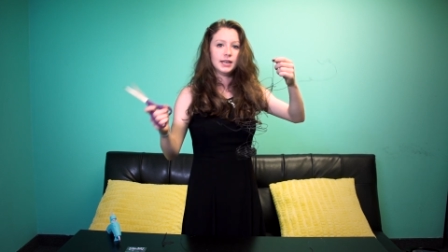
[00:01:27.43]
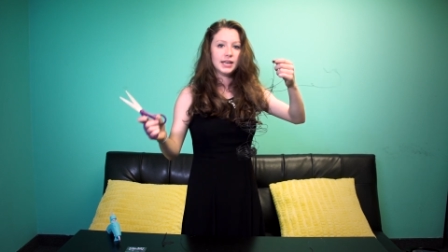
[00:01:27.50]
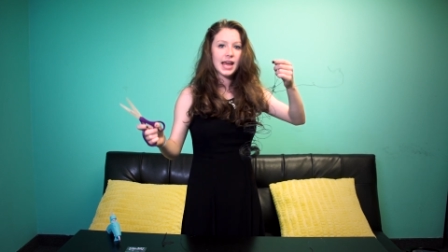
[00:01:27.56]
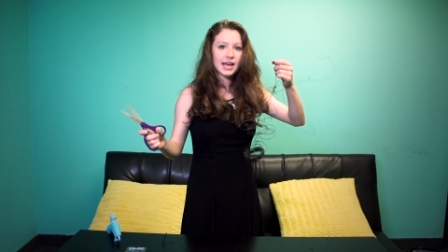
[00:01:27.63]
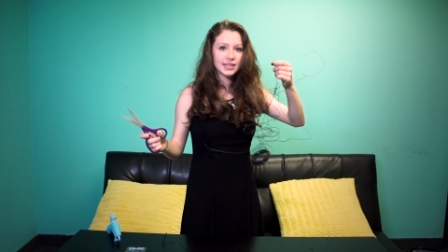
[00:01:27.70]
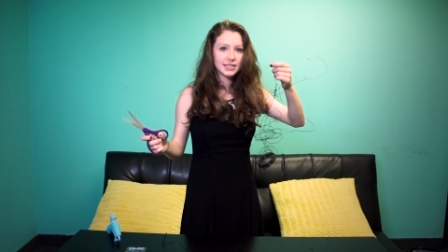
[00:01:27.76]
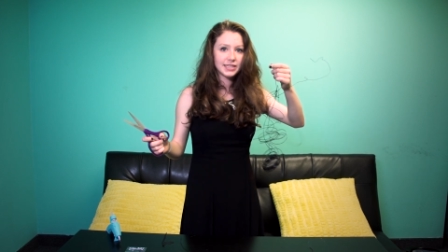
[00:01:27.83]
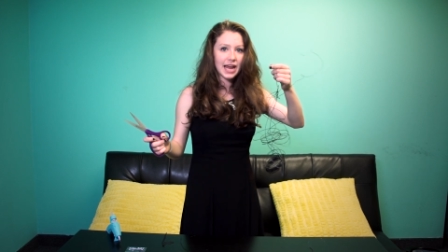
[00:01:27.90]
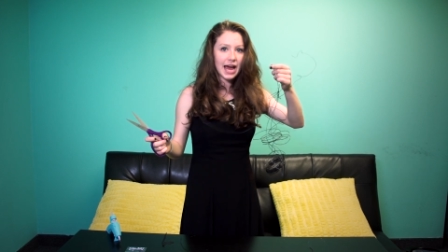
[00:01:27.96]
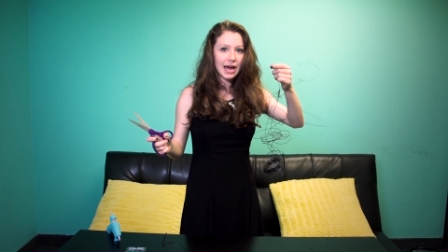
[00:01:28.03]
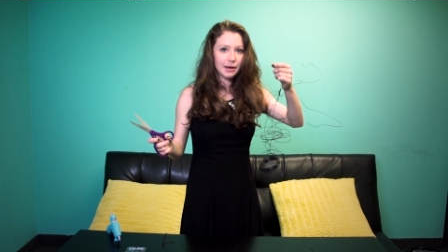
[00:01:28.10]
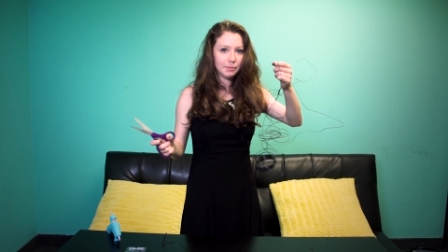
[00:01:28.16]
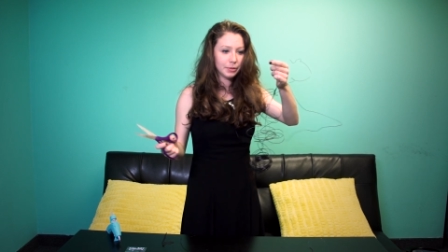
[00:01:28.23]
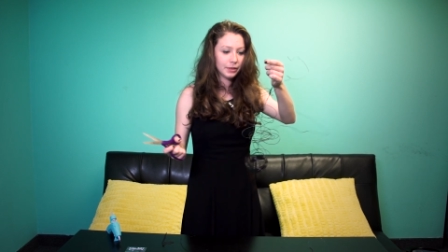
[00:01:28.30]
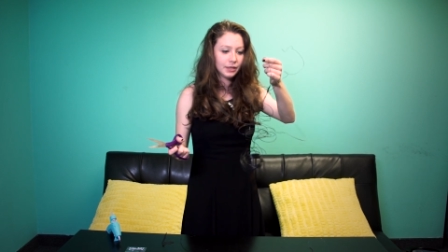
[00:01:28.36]
Next
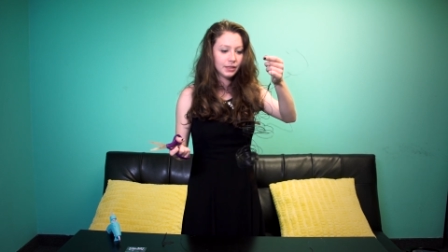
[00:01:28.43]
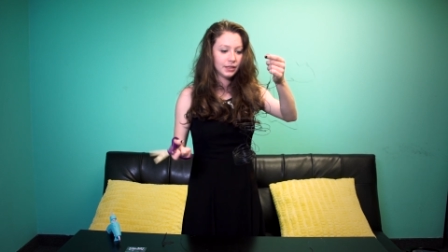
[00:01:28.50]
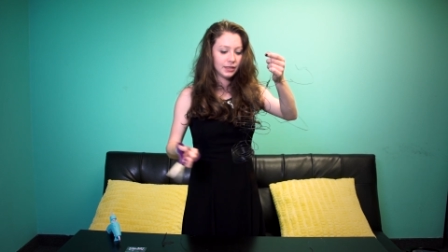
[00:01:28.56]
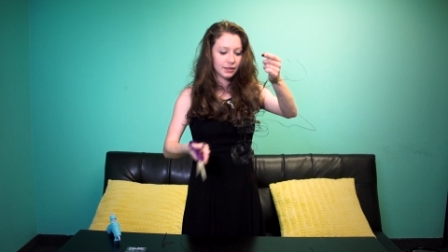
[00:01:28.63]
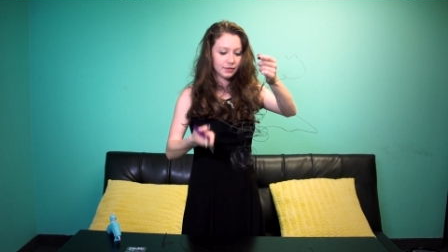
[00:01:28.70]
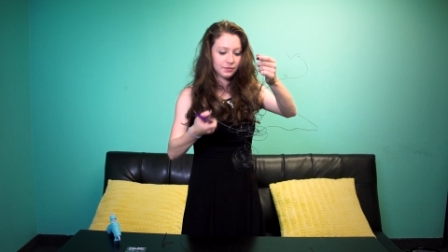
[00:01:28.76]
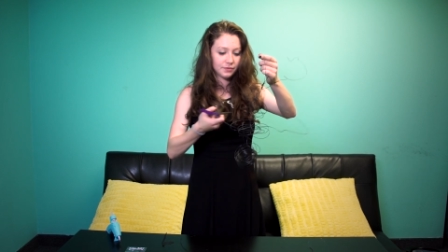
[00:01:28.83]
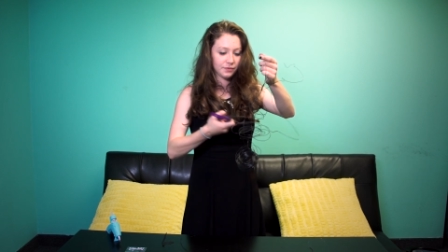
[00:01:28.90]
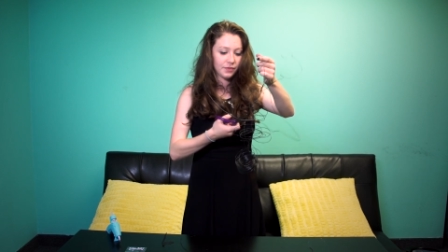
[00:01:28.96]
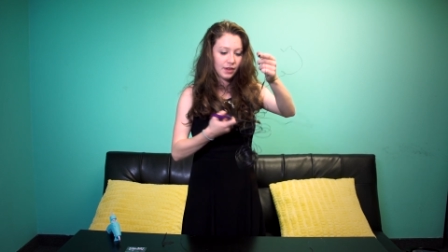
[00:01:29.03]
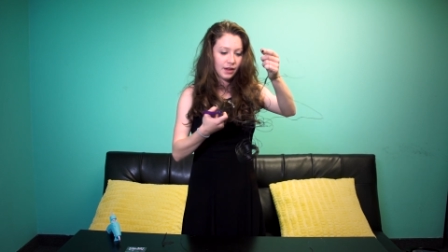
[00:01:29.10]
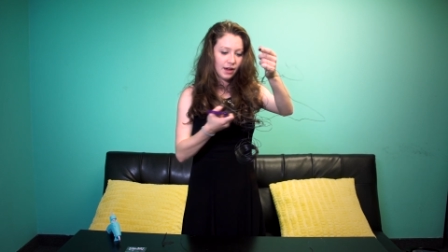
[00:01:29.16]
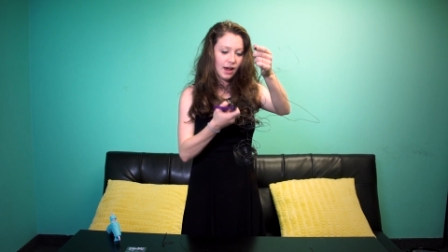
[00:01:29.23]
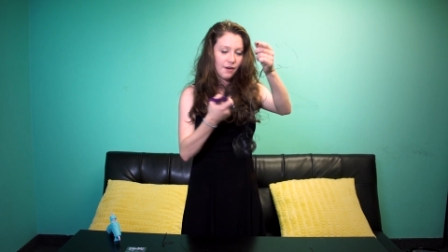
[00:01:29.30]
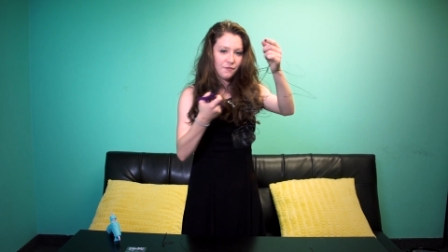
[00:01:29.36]
step.
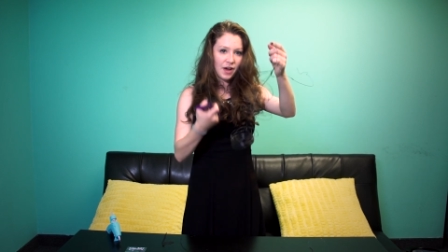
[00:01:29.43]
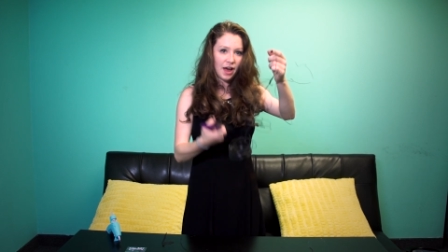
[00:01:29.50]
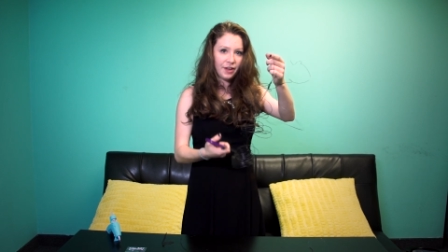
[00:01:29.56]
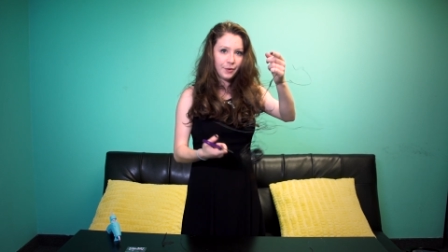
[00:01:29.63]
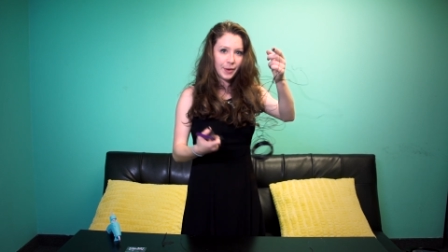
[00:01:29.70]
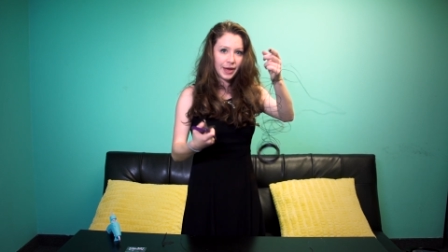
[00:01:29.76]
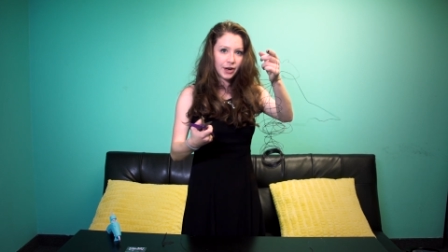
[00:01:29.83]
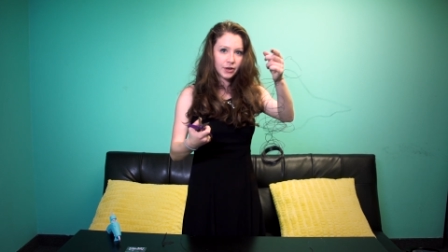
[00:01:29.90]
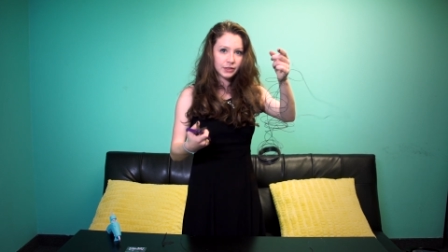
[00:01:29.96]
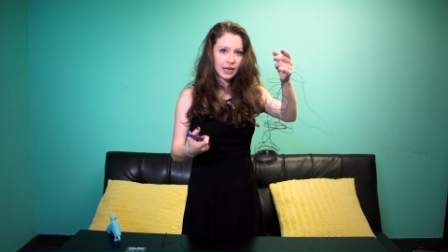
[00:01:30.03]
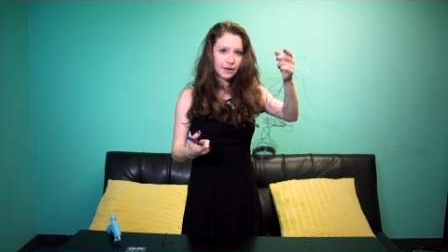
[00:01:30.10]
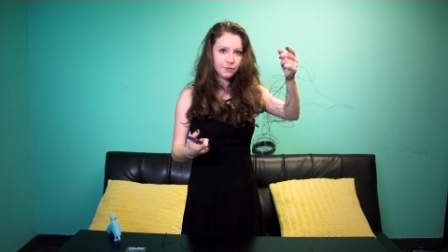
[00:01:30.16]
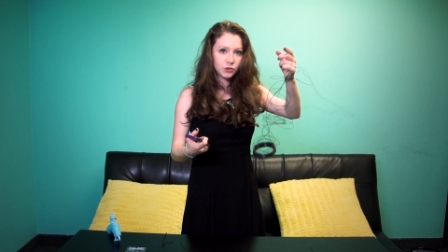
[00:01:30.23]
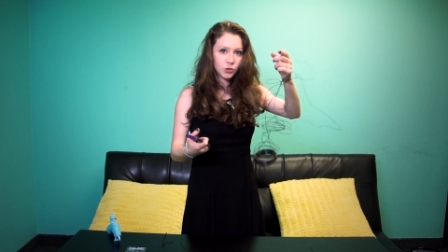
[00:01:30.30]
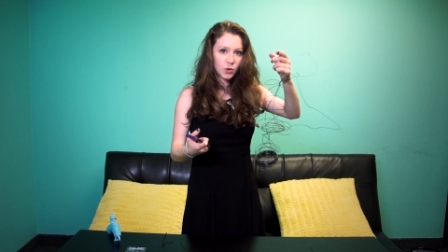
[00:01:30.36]
Evaluate our life